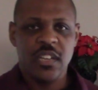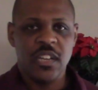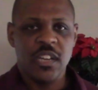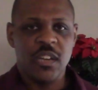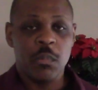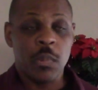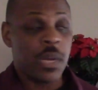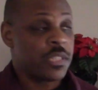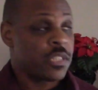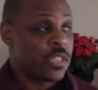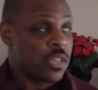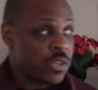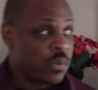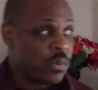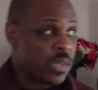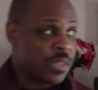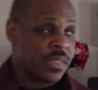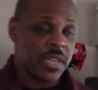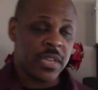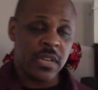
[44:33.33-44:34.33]
But I'll tell you
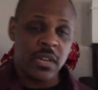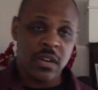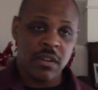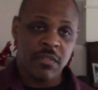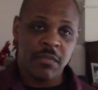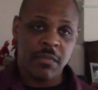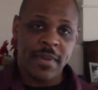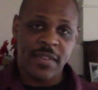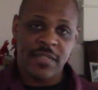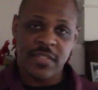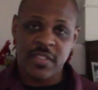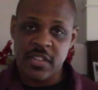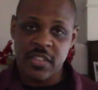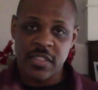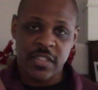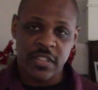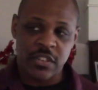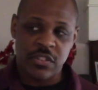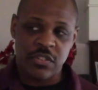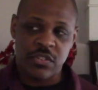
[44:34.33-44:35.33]
one thing none of them has
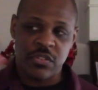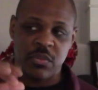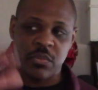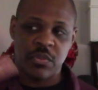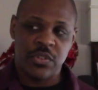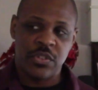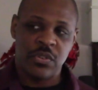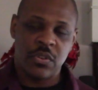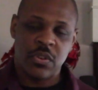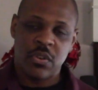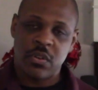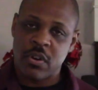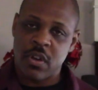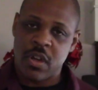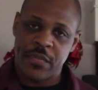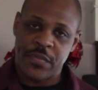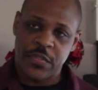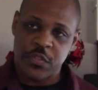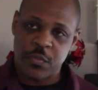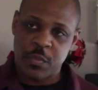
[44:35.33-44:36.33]
anything to do with you going
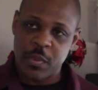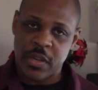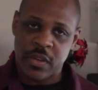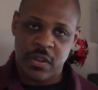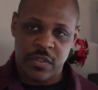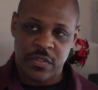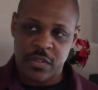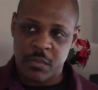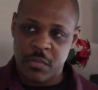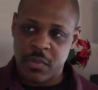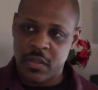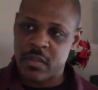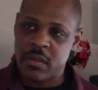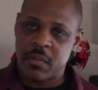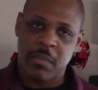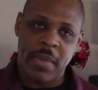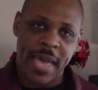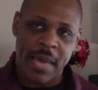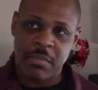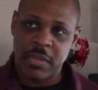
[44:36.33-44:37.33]
off and speaking in some other
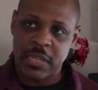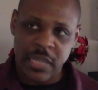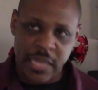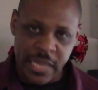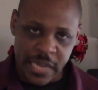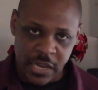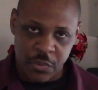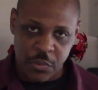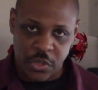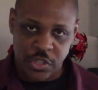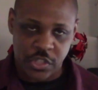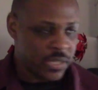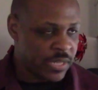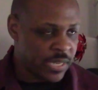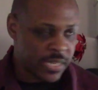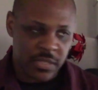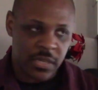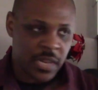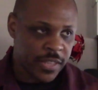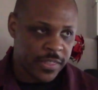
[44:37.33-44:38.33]
babbling language. It
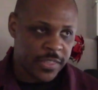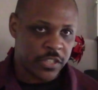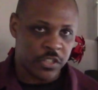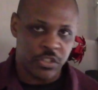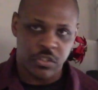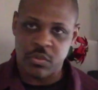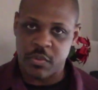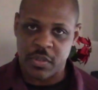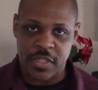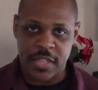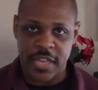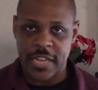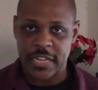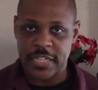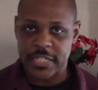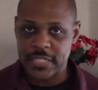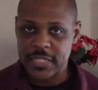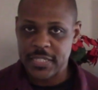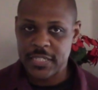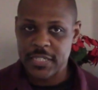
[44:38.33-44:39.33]
has nothing to do with that.
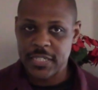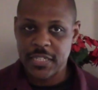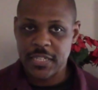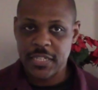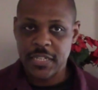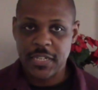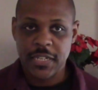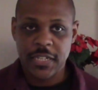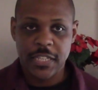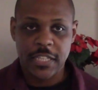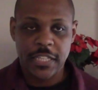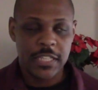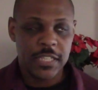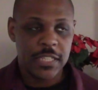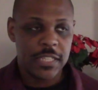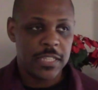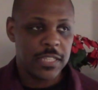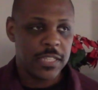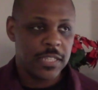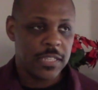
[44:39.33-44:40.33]

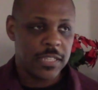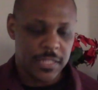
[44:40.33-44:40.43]
Excuse me.